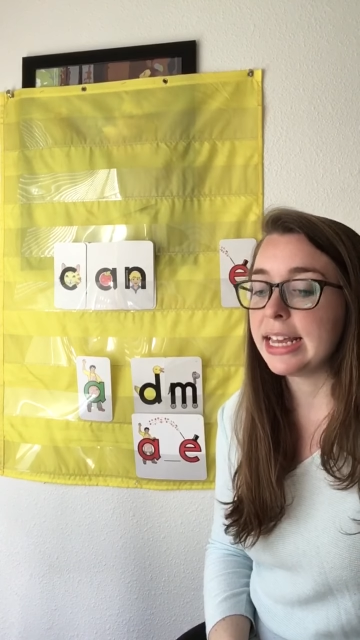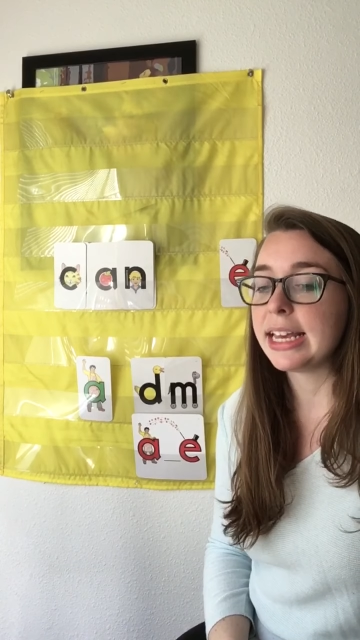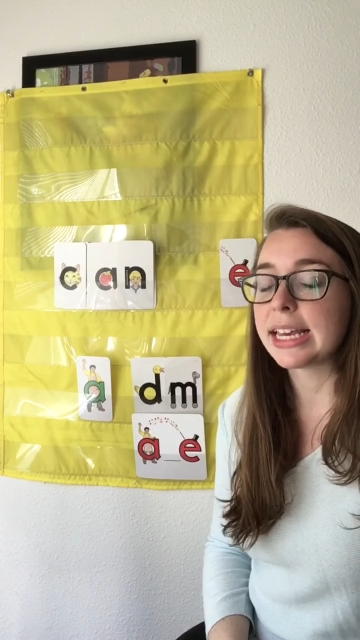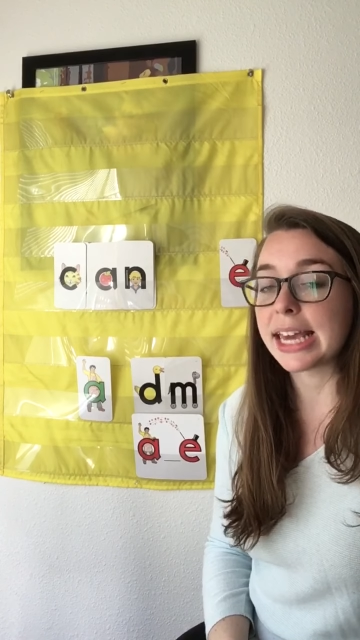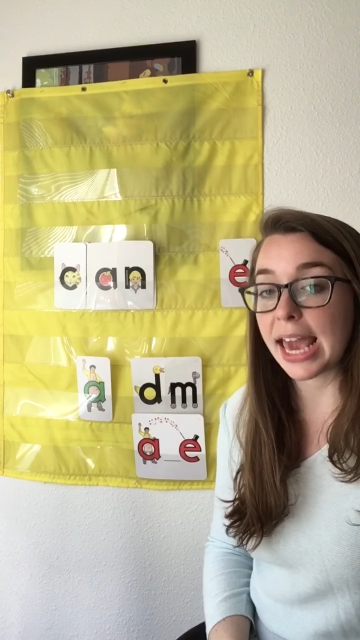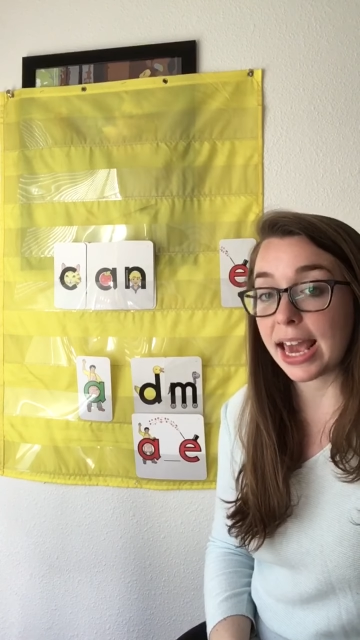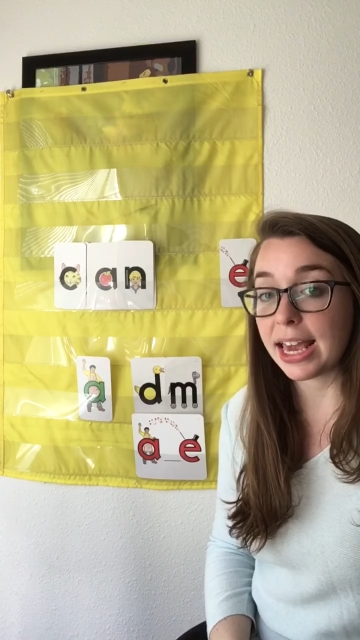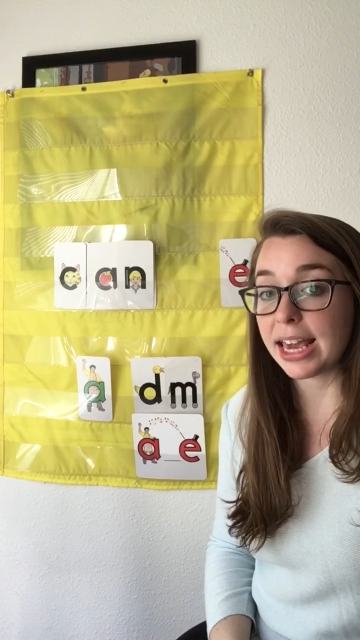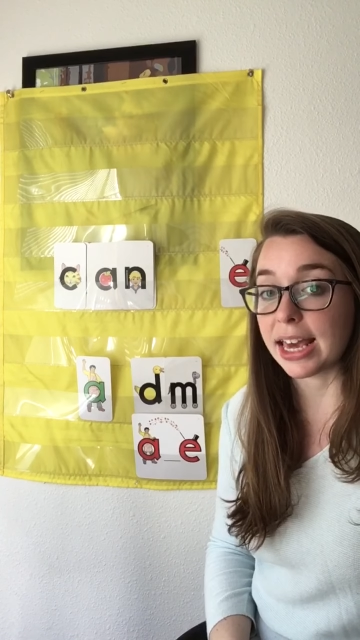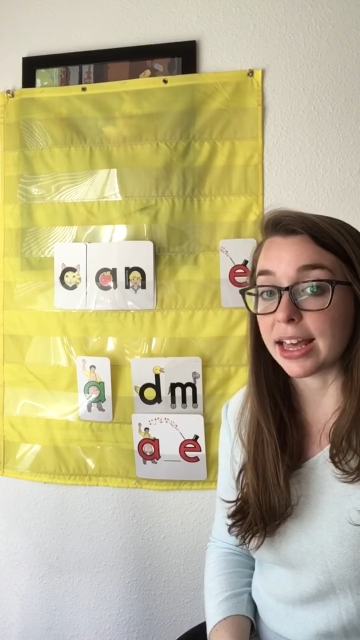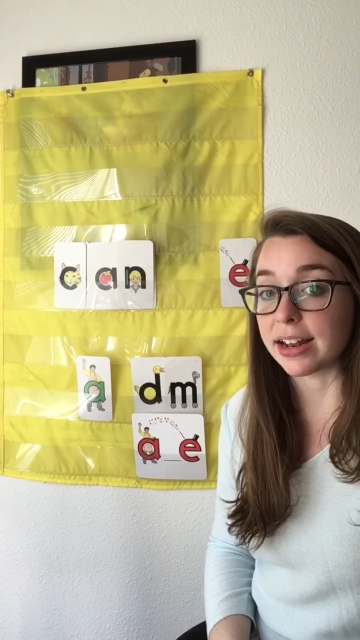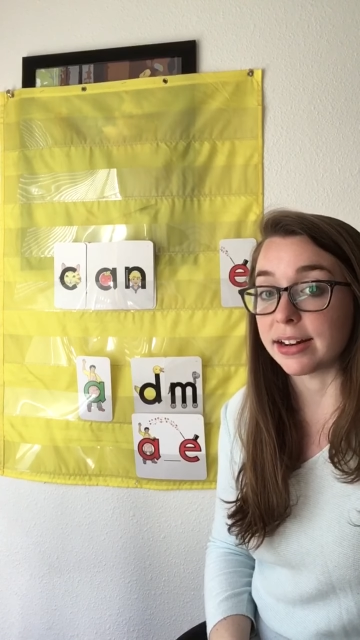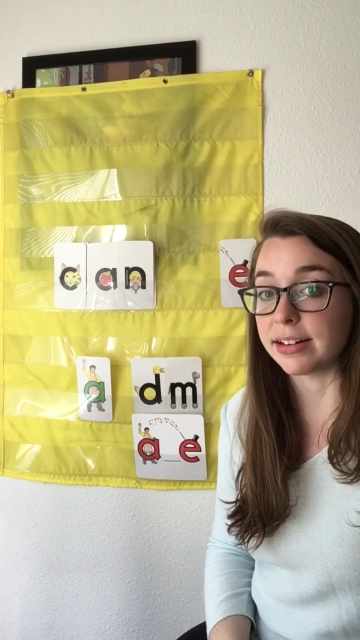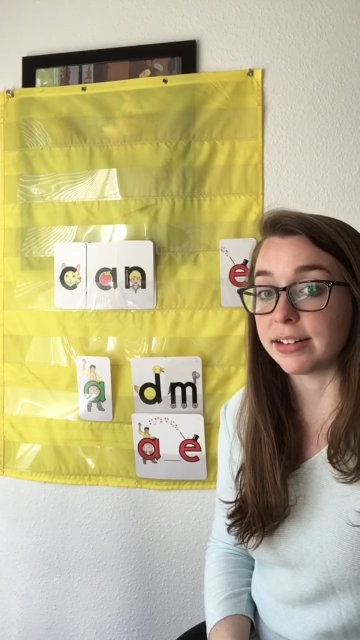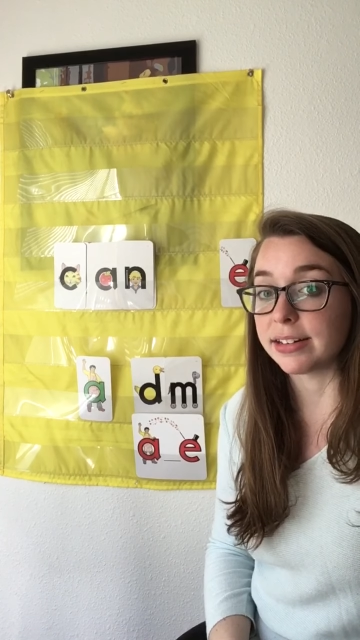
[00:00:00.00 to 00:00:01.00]

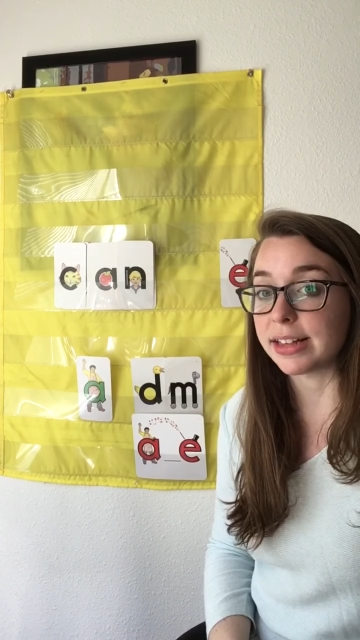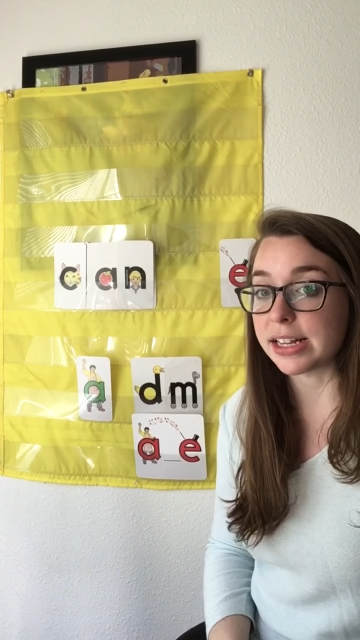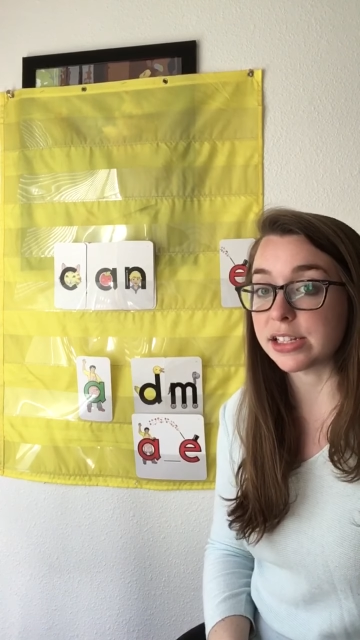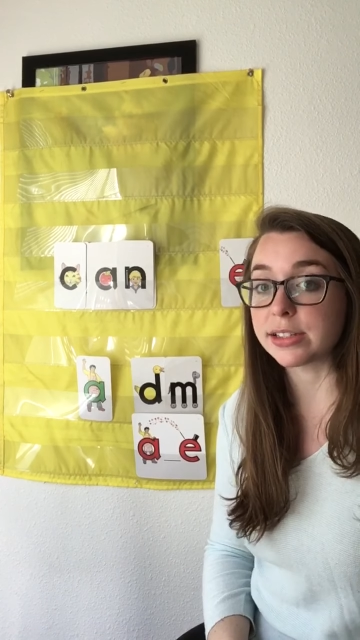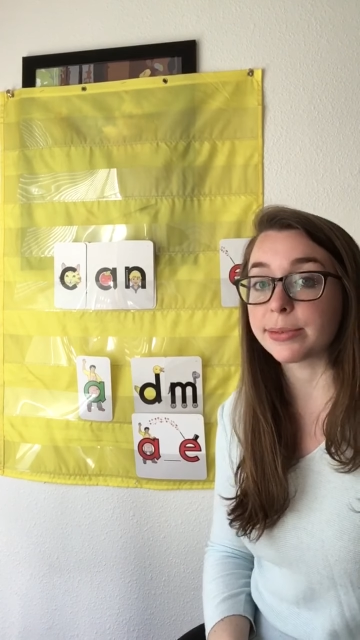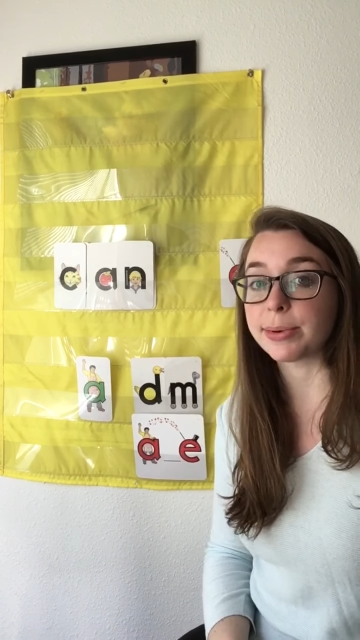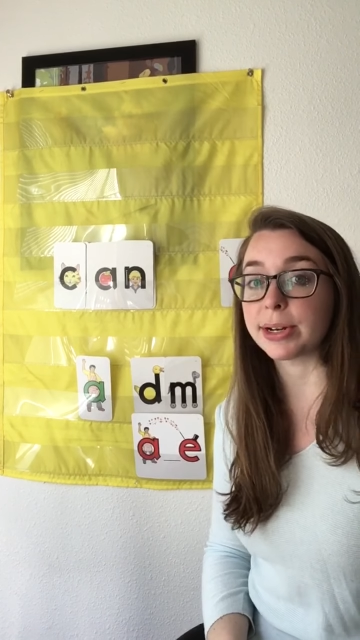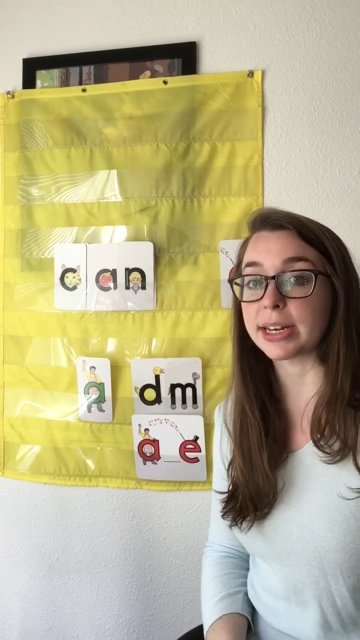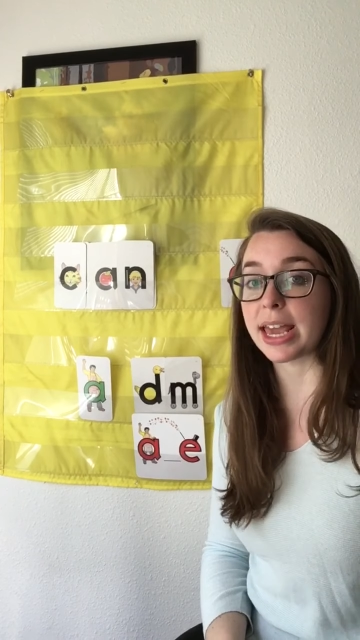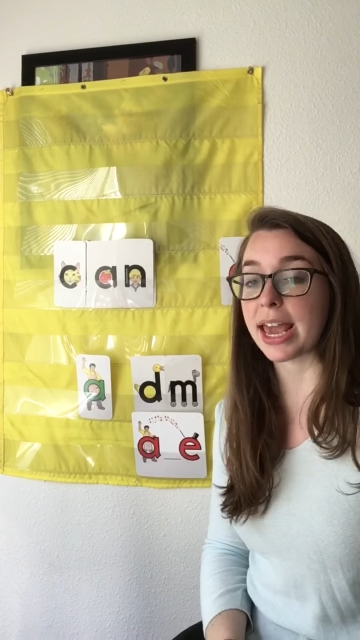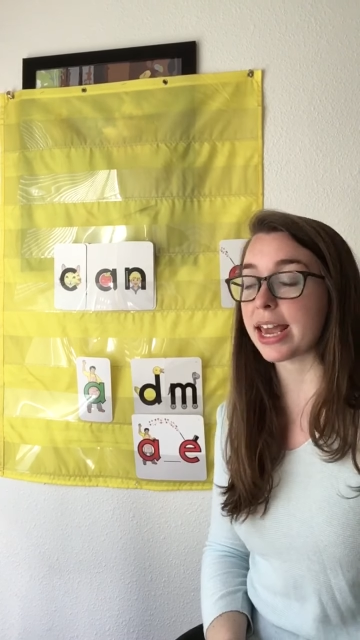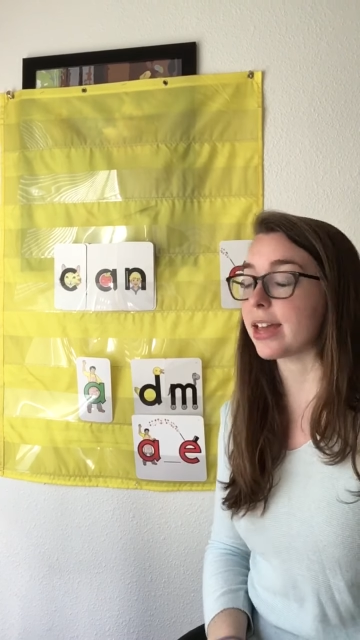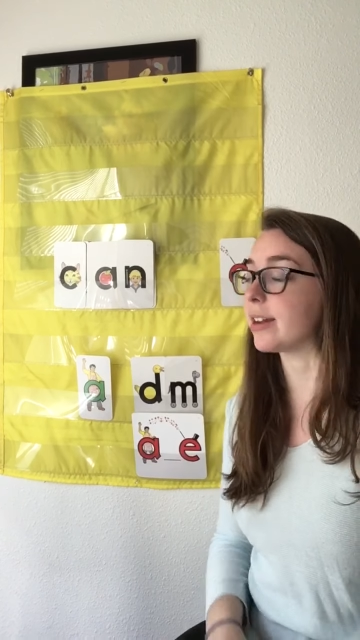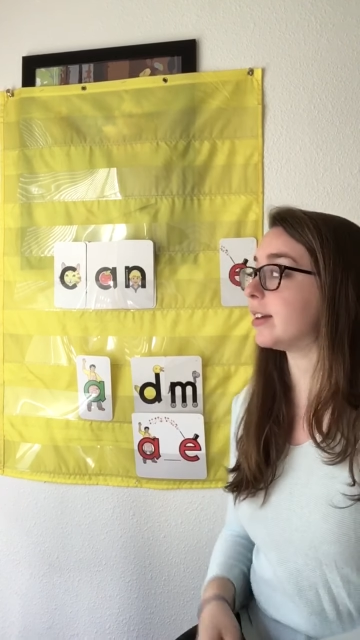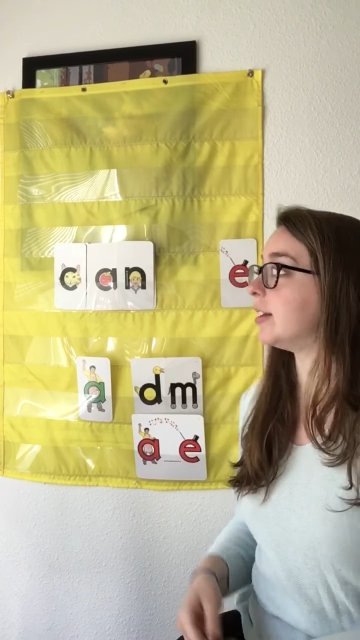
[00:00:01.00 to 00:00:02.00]
Can. That's the word
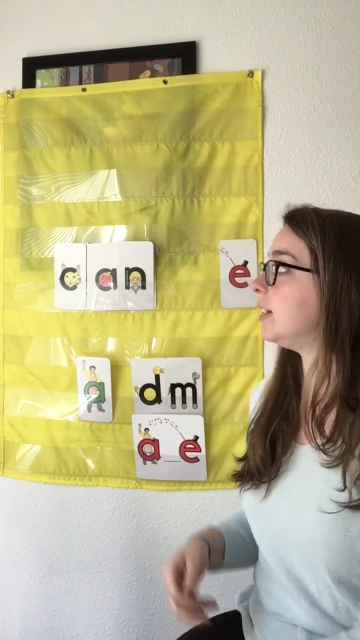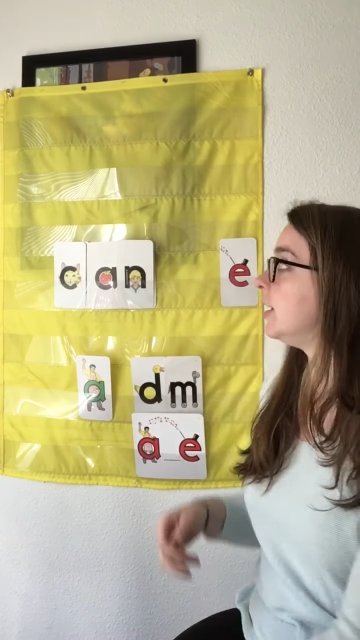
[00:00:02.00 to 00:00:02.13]
can.